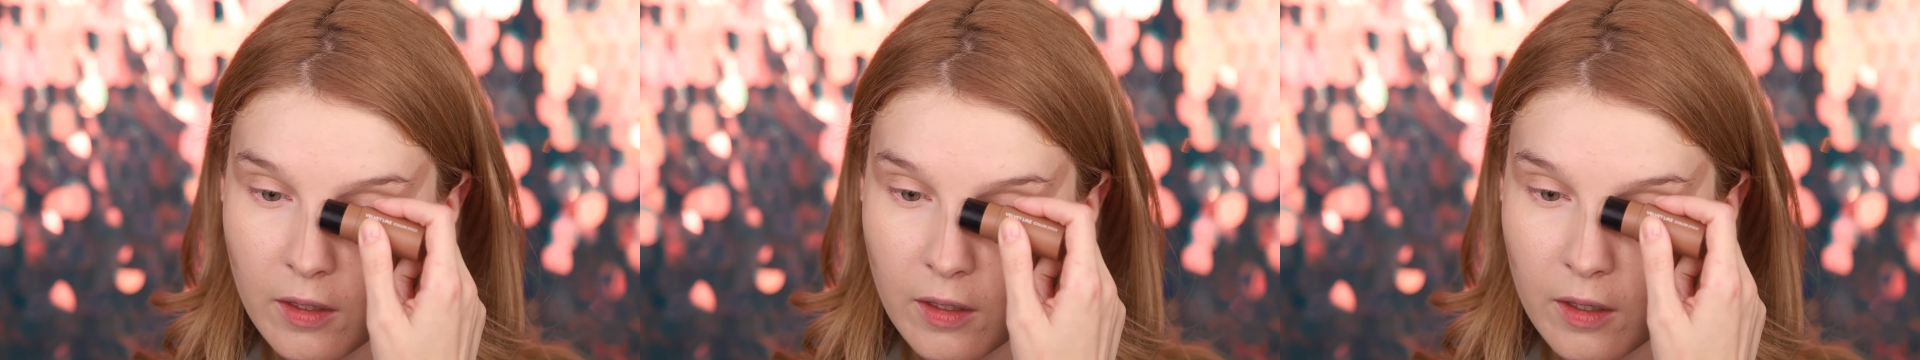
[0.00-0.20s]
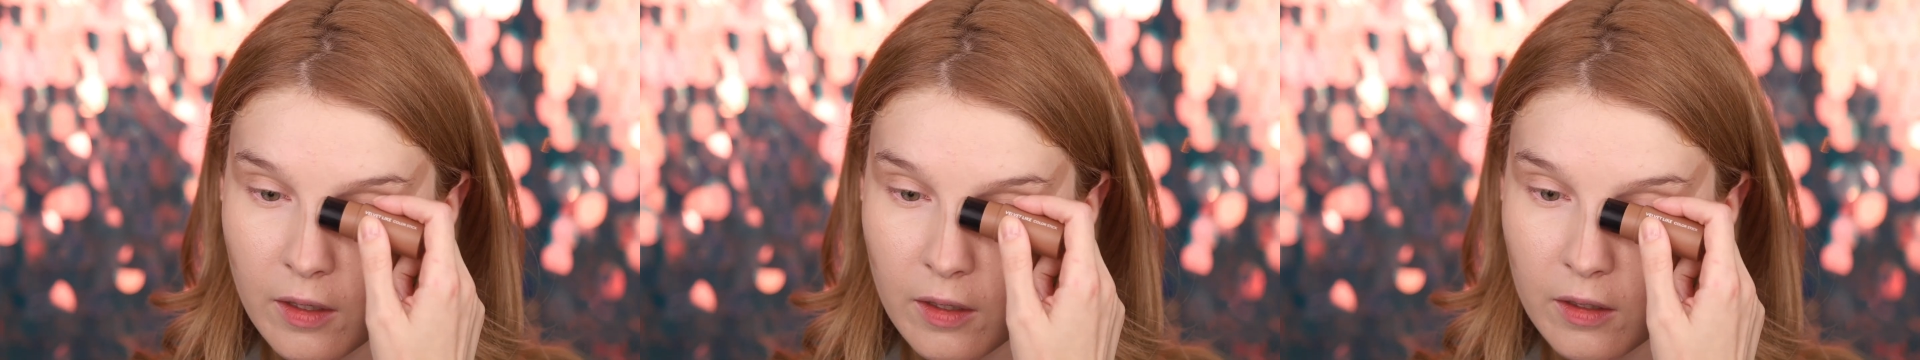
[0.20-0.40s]

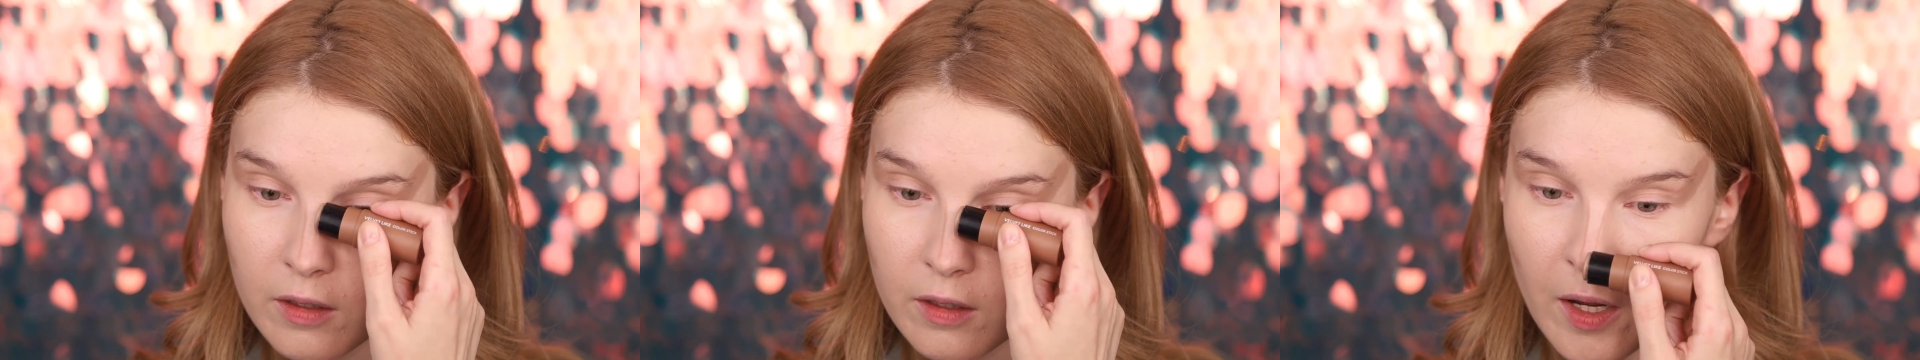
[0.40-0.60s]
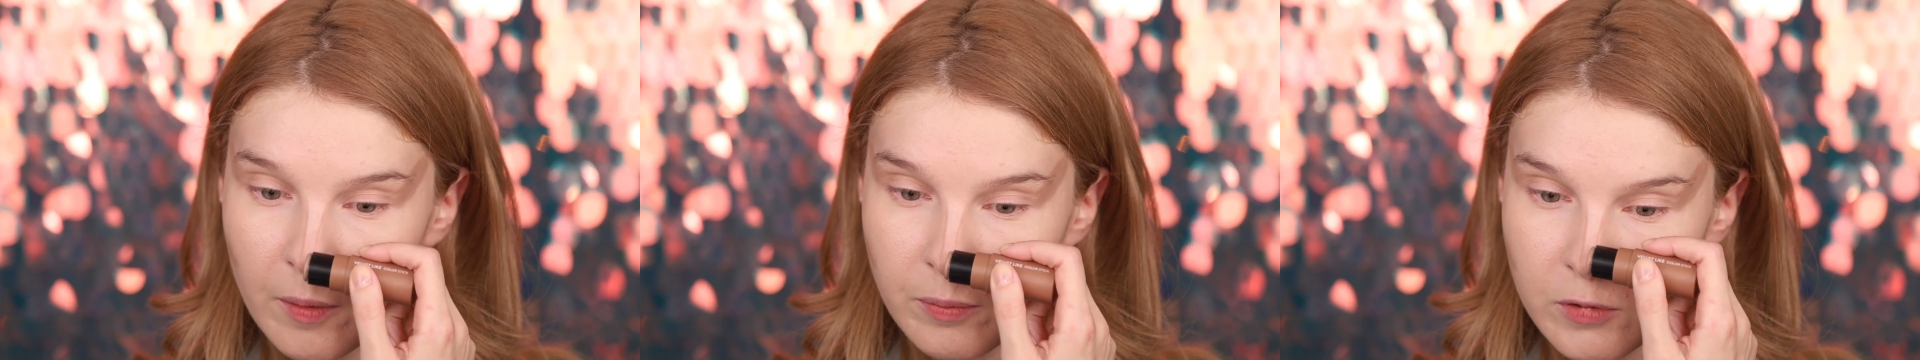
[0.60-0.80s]
And I
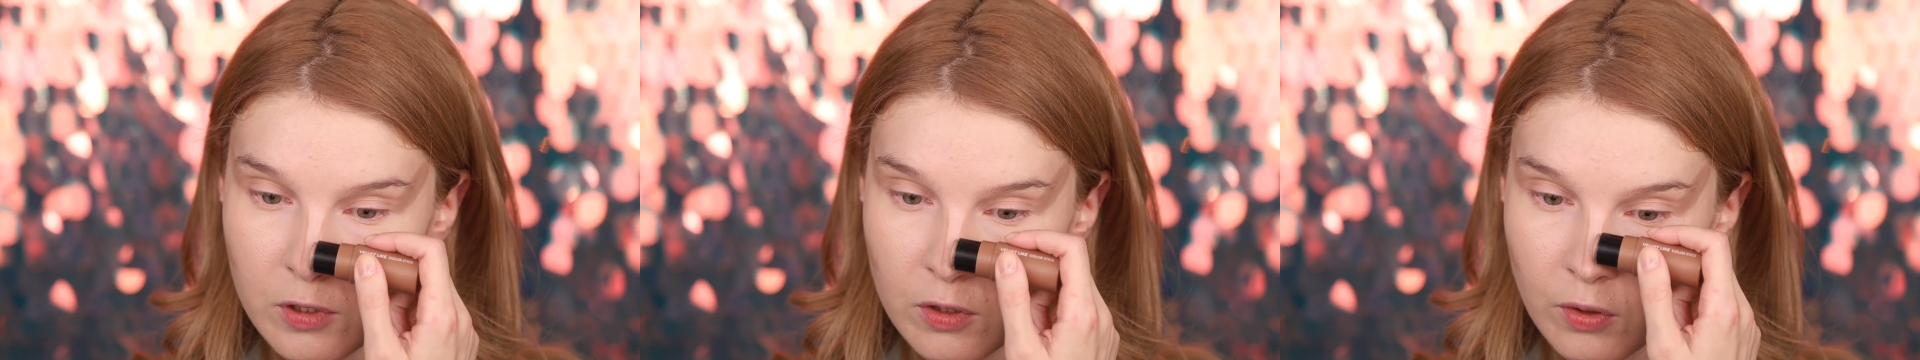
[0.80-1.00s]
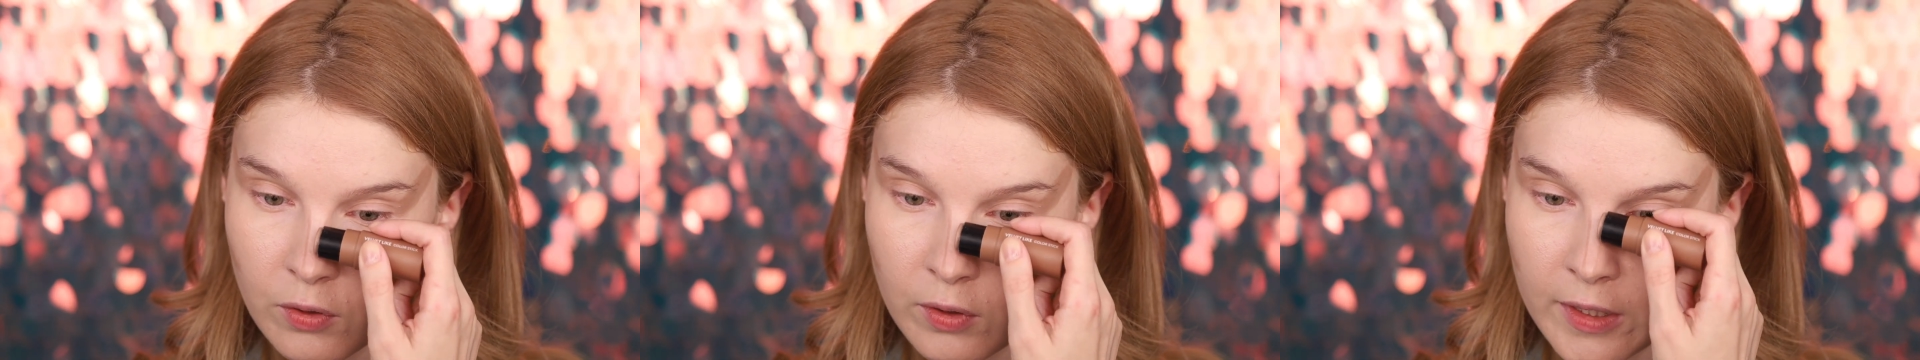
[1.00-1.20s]

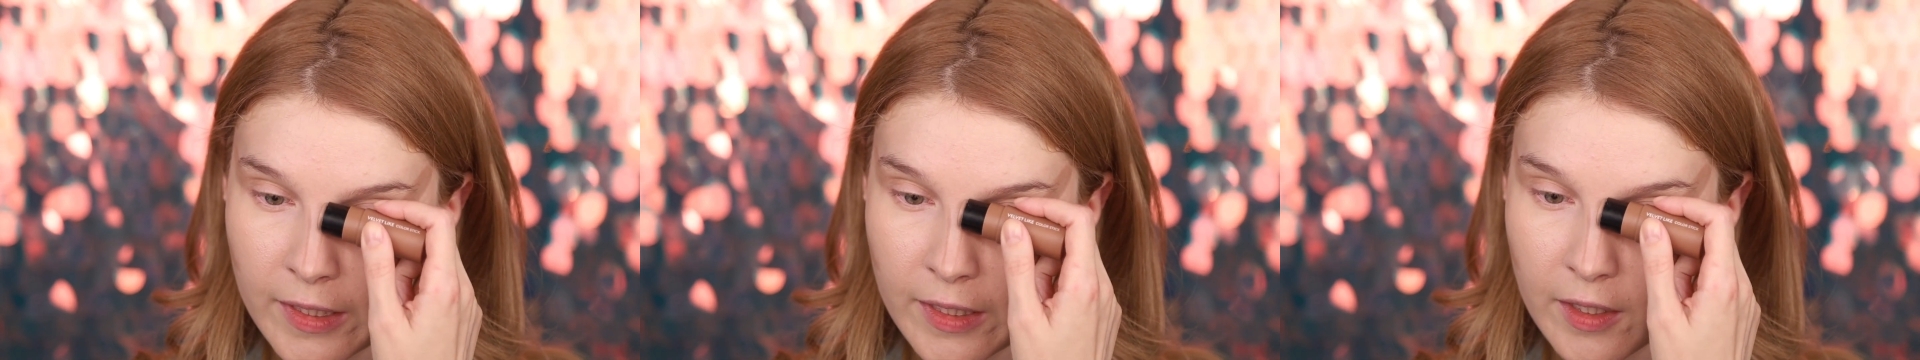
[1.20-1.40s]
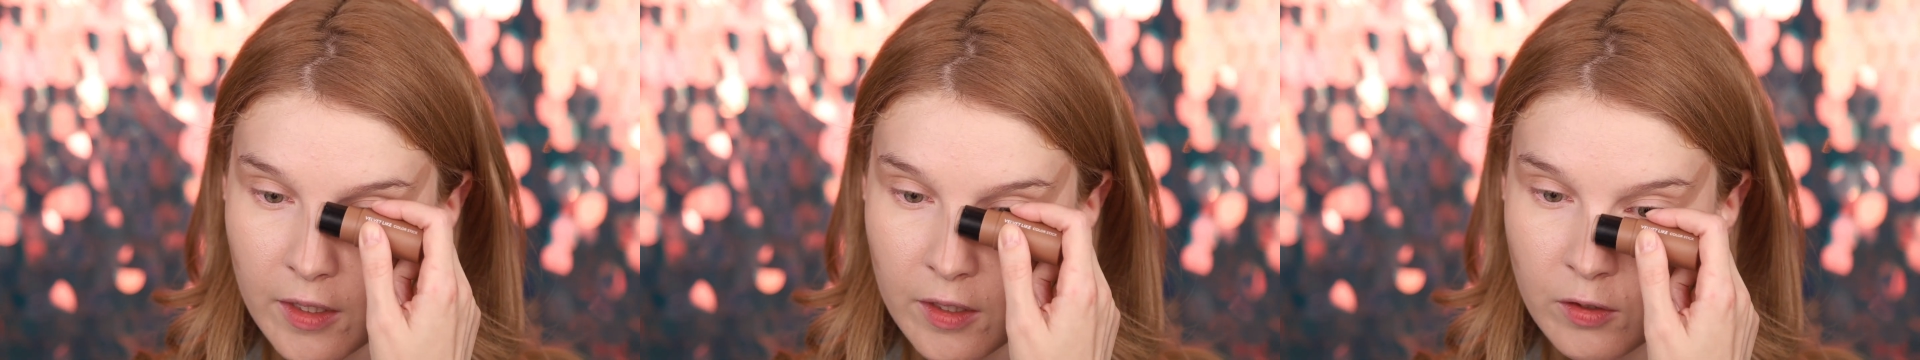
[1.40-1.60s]
absolutely